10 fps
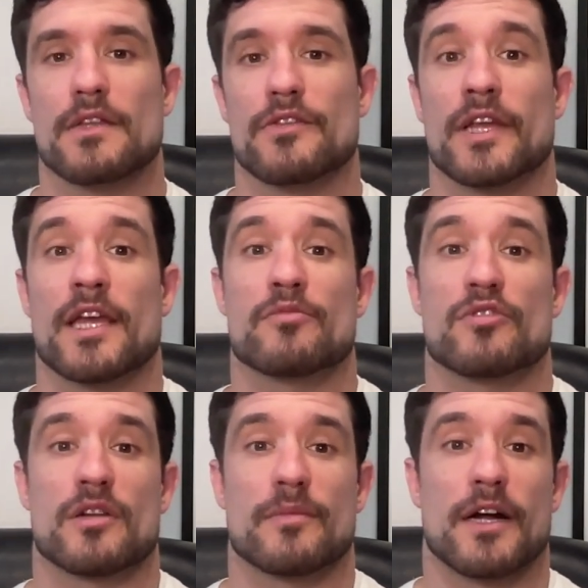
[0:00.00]
Today I
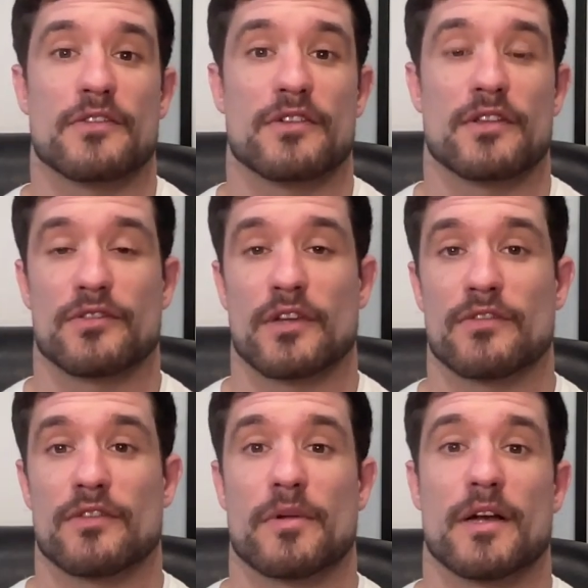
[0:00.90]
brought him on to
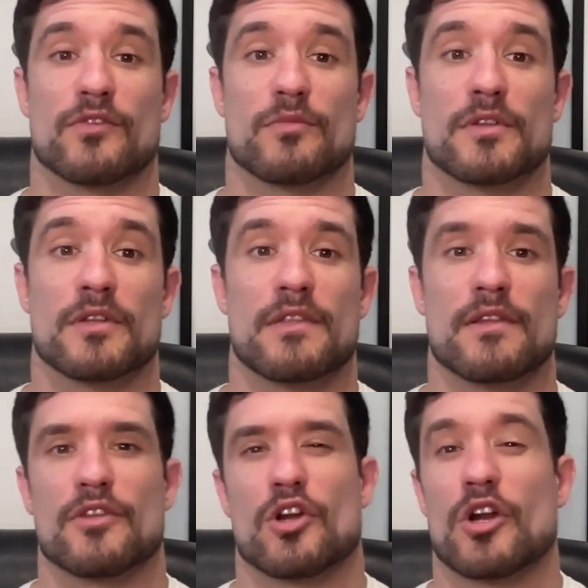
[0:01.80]
discuss the possibility
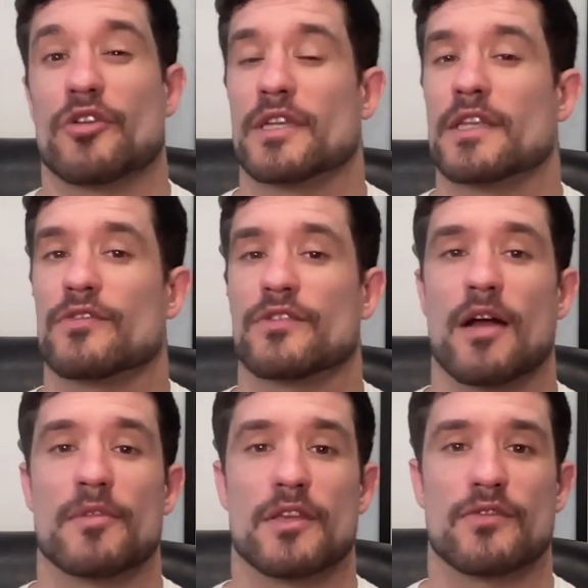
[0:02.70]
that there are
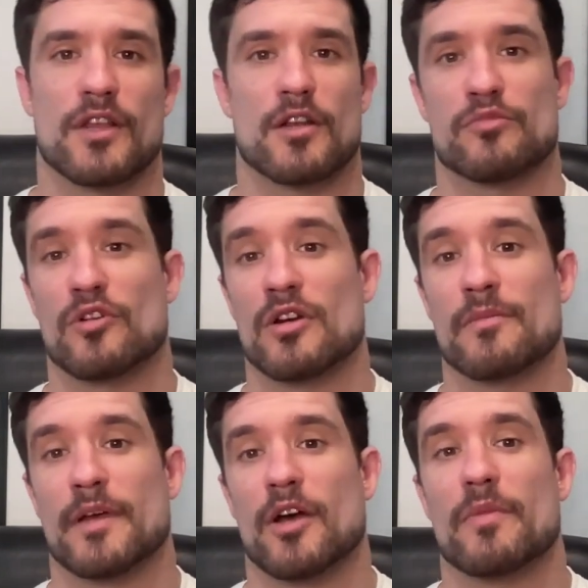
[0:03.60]
insomnias that are brought
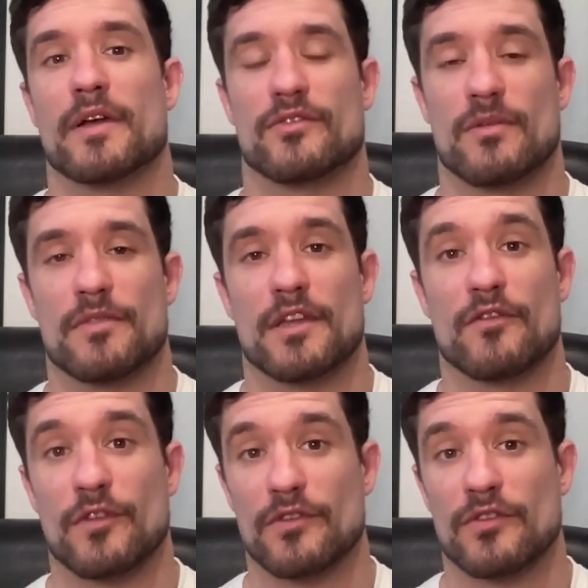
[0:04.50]
about by something
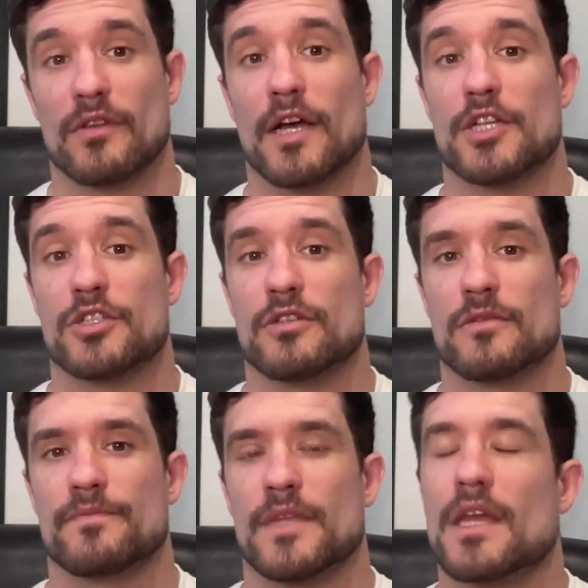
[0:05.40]
physiological.
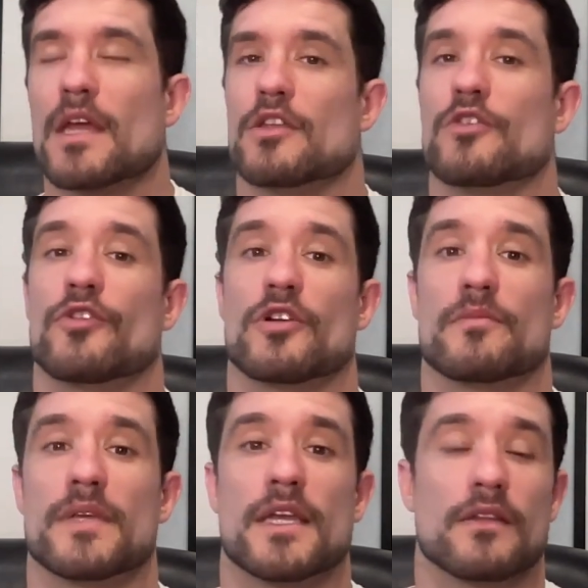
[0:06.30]
You've heard
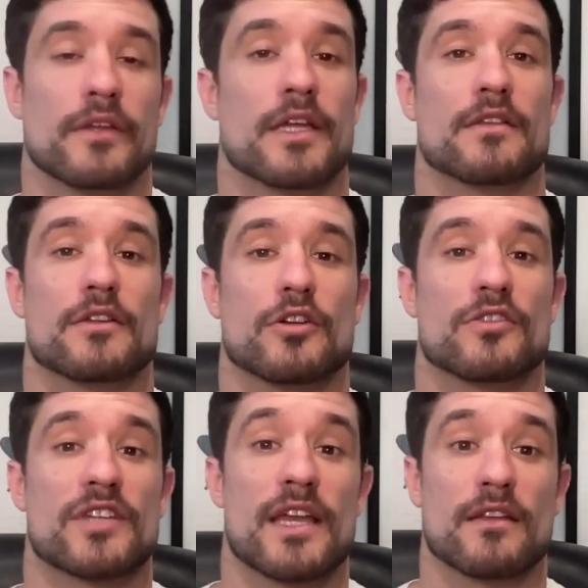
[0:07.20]
me and likely
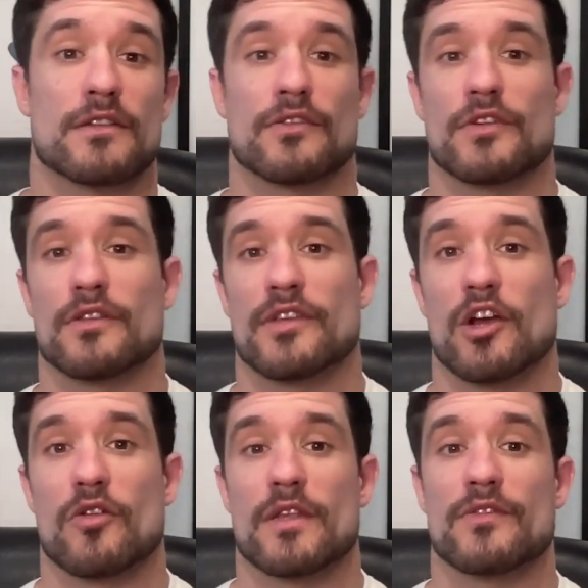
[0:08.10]
heard Daniel discuss
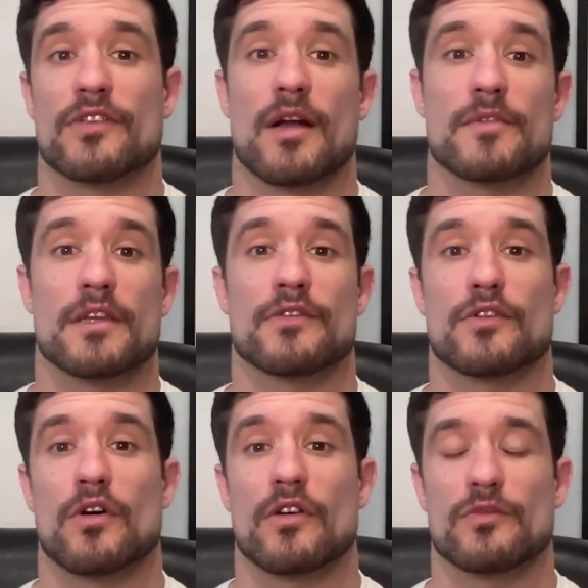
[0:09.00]
how insomnia is
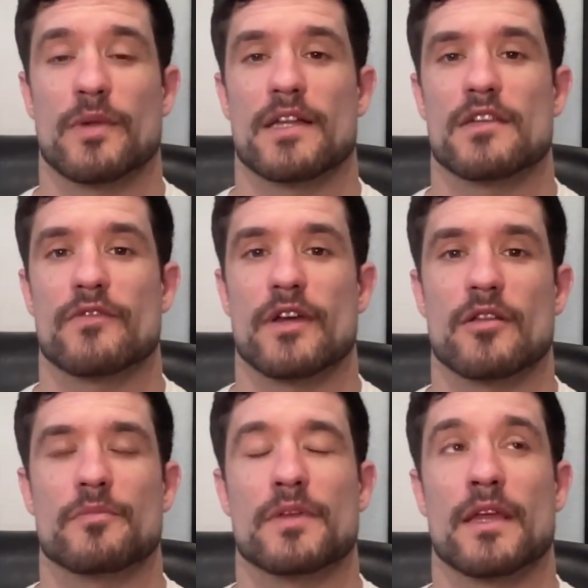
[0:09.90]
caused by
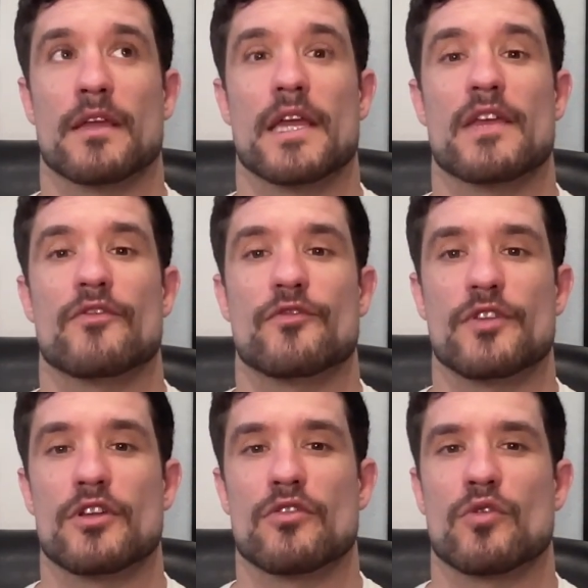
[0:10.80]
developing a
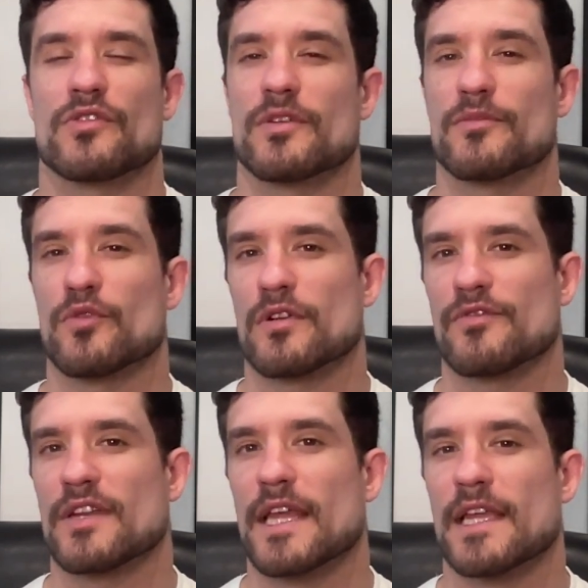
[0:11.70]
fear or some sort
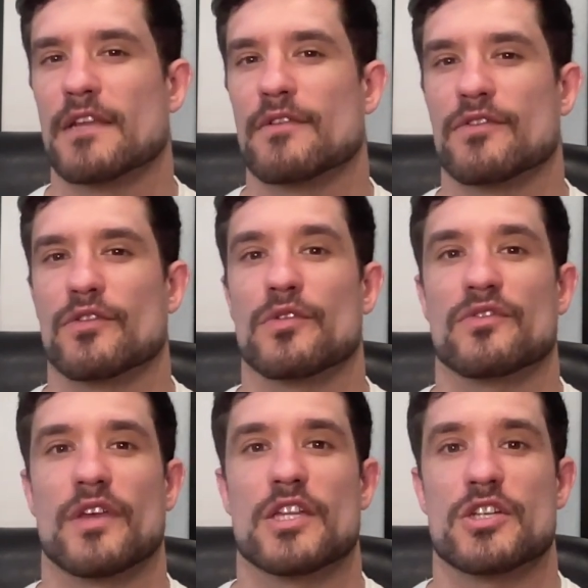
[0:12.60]
of negative
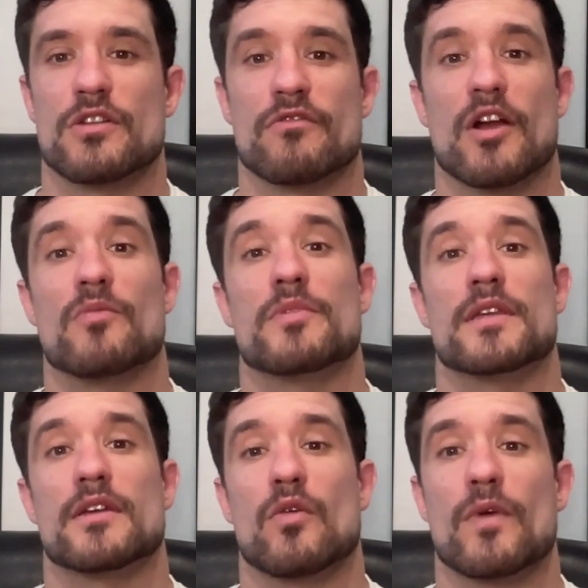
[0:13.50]
association around
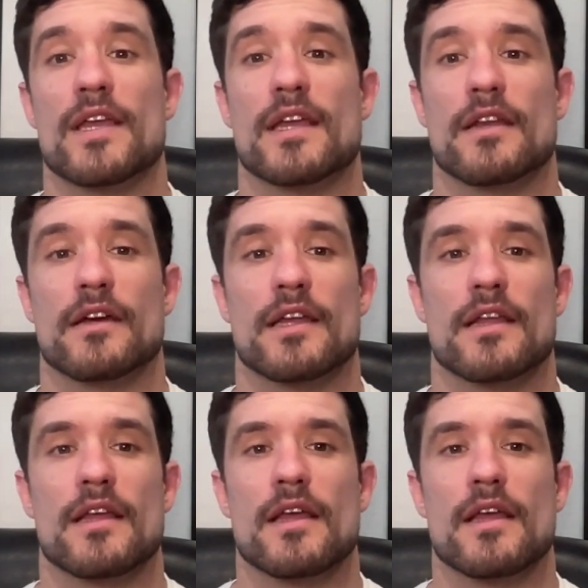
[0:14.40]
being awake at night,